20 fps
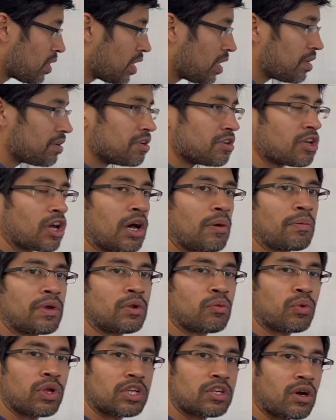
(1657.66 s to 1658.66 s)

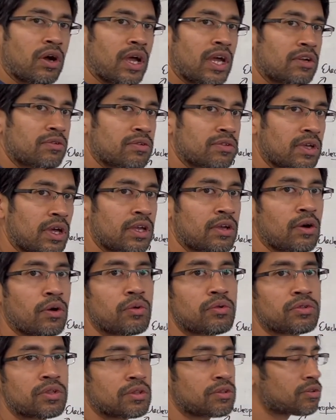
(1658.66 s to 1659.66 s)
determine which are
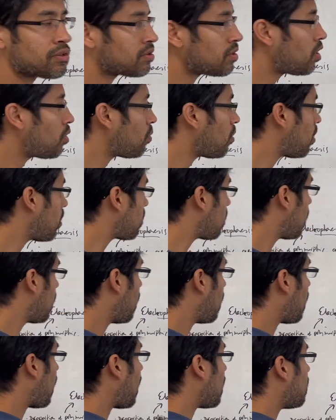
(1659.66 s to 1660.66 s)
heterozygotes and so on,
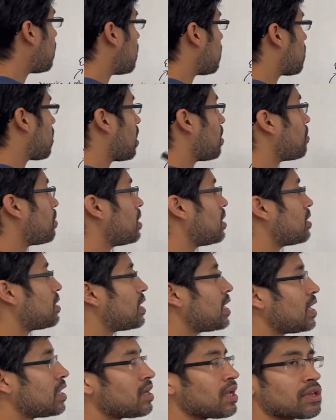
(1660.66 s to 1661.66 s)
and determine the
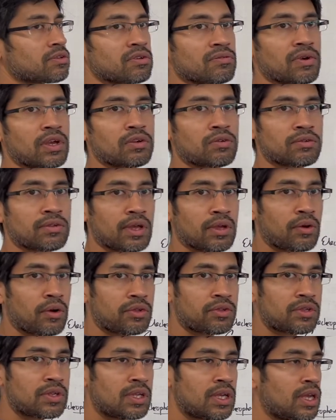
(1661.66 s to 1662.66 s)
index of
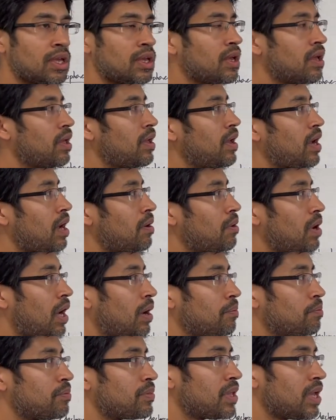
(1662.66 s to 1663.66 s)
heterozygosity.
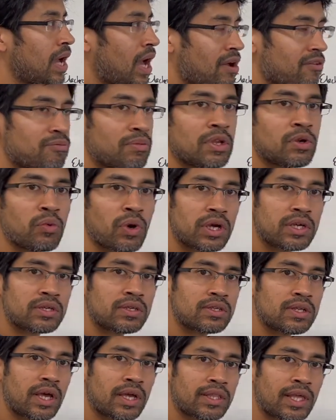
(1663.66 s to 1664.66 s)
There have been
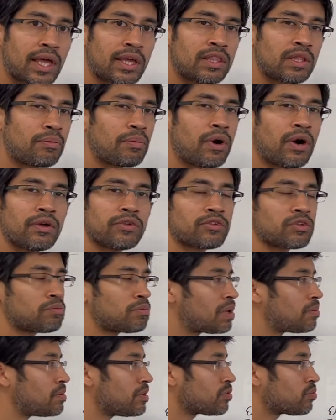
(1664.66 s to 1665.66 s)
questions like that in the past, so
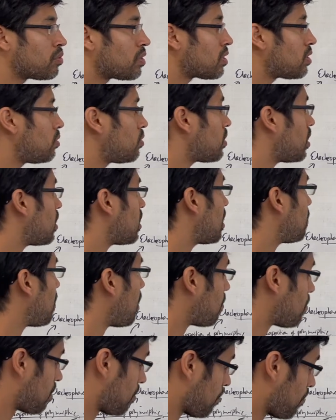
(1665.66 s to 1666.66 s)
maybe it's worth looking them
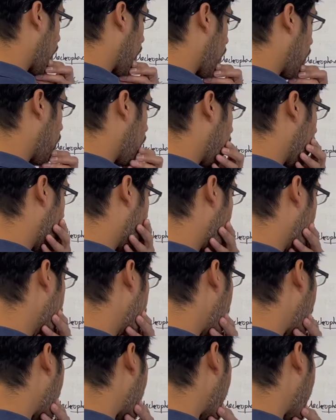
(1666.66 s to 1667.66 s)
up.
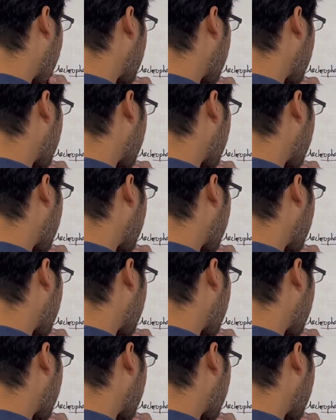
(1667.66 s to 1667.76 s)
Okay,